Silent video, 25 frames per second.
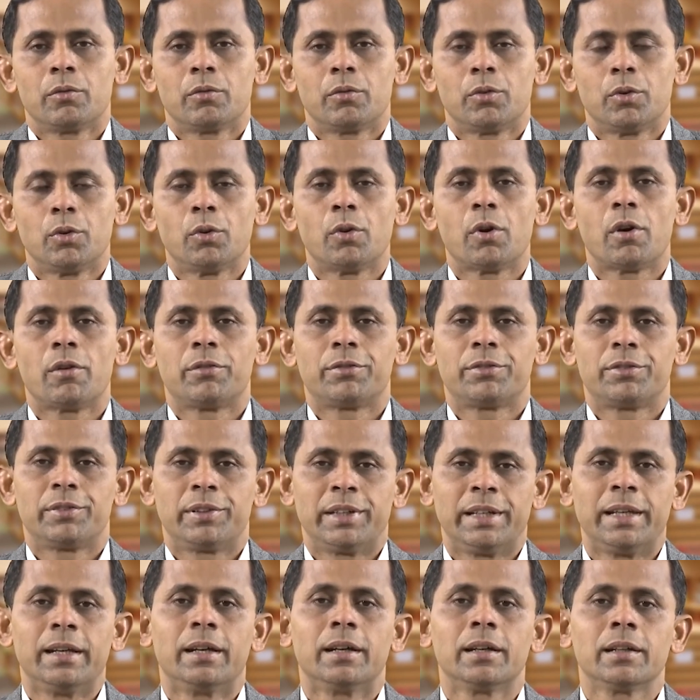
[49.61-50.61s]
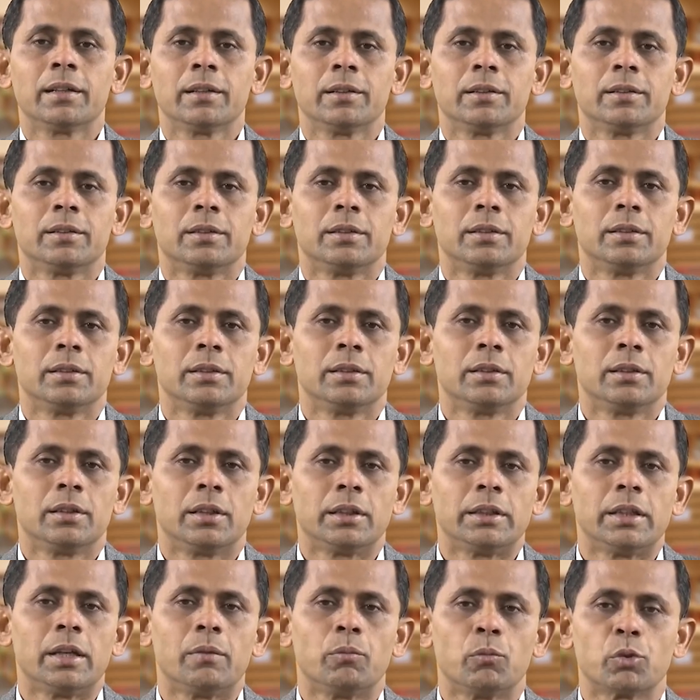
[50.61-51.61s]
flow of air
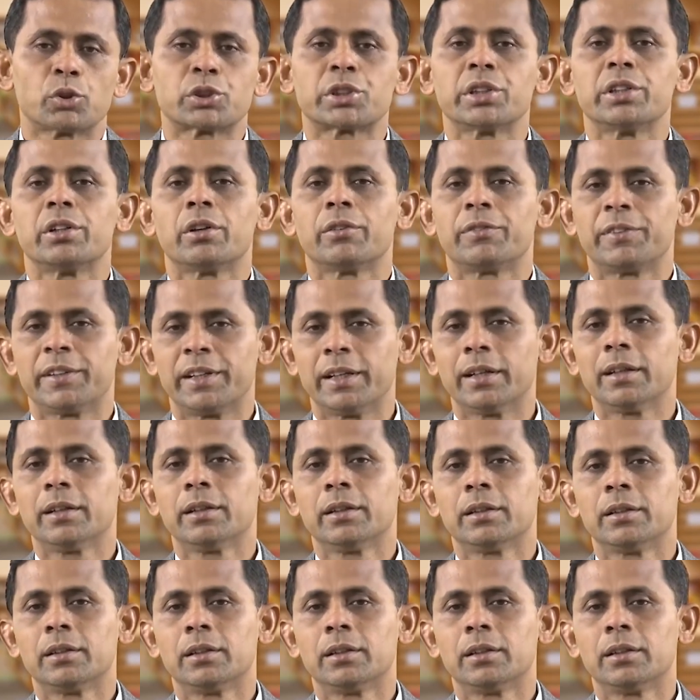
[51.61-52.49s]
or the motion of air,